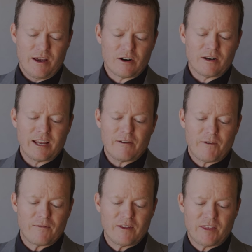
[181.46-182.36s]
Certainly
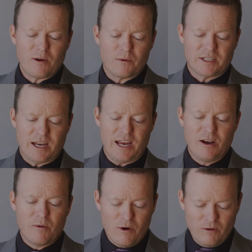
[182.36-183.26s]
if everything was
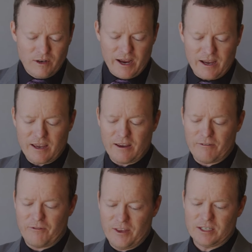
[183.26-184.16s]
equal, like
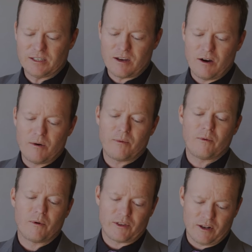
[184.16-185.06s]
if this scope
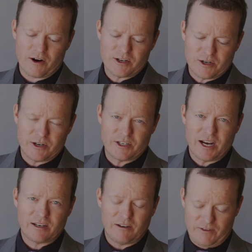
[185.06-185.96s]
with a larger
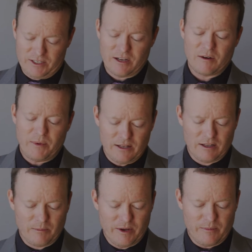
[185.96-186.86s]
objective, it's going to be a
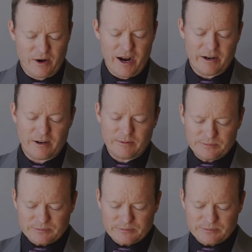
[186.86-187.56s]
little bit brighter.